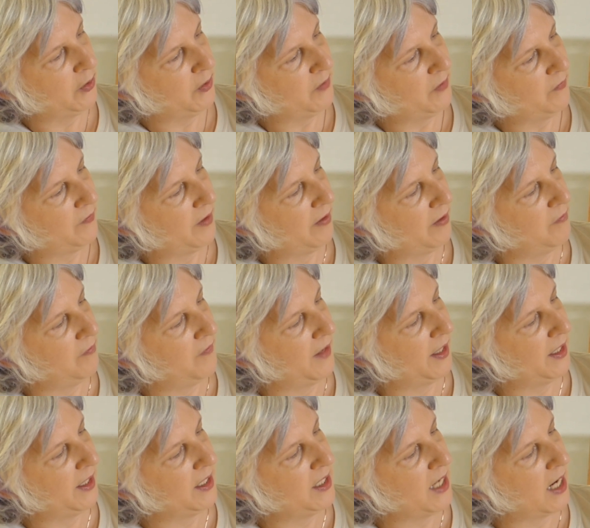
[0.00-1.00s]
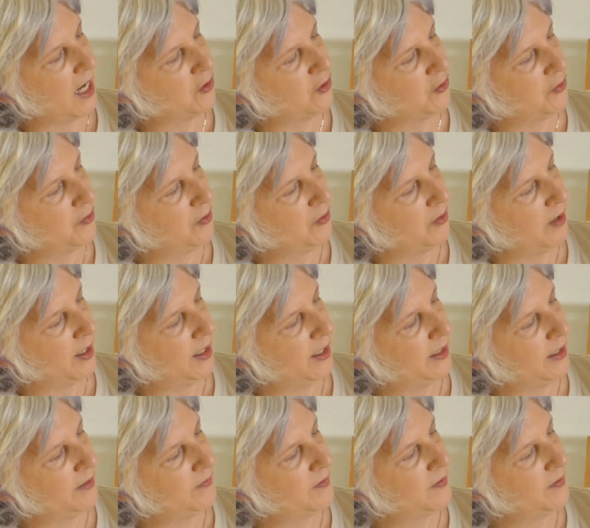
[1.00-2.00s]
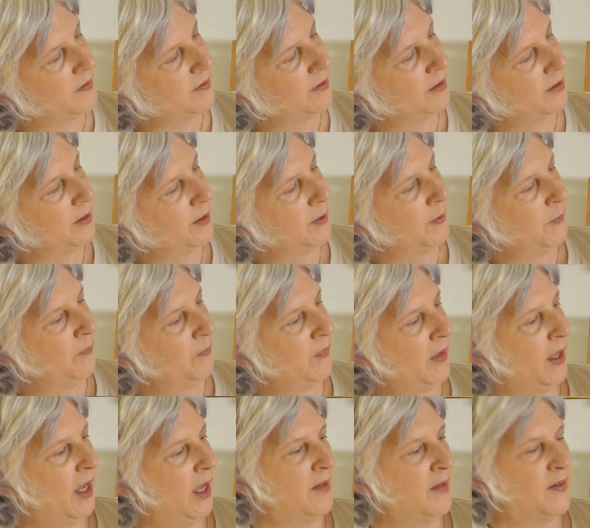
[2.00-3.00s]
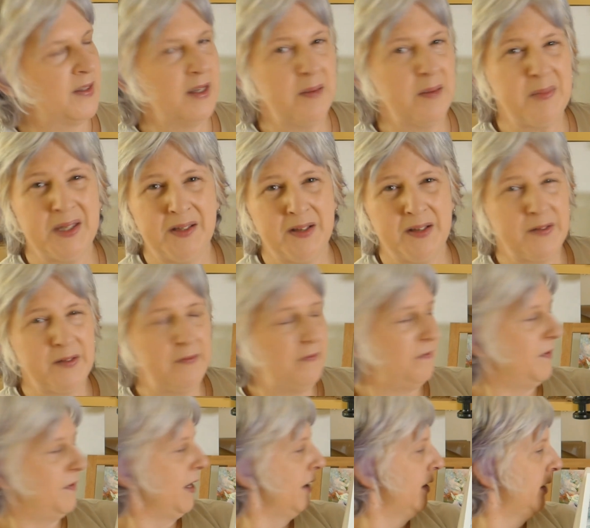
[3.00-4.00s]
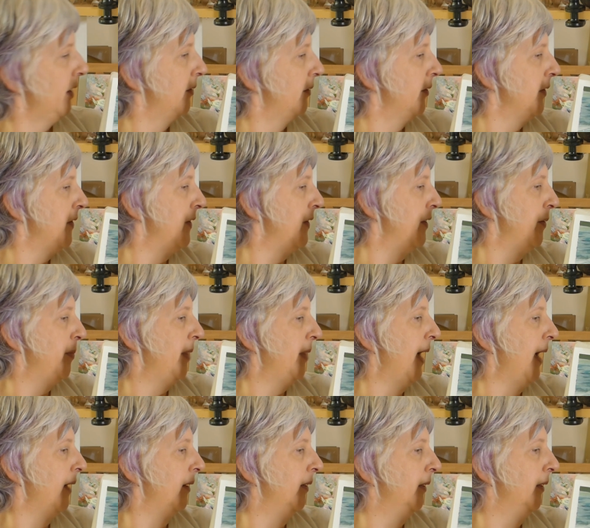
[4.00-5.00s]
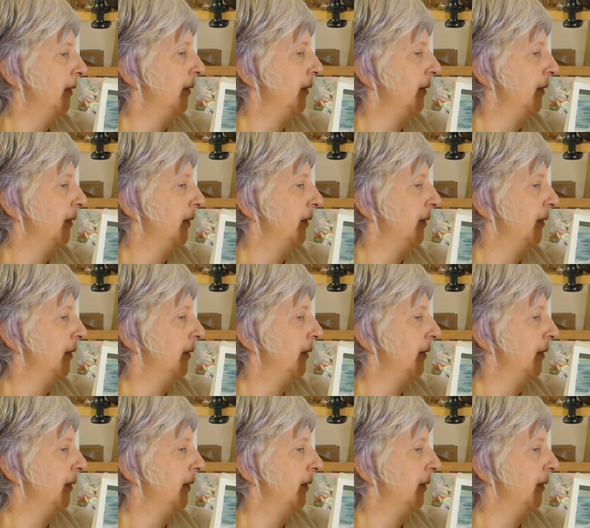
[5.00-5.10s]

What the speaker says: know, fairly natural greens, and something that's very close to black.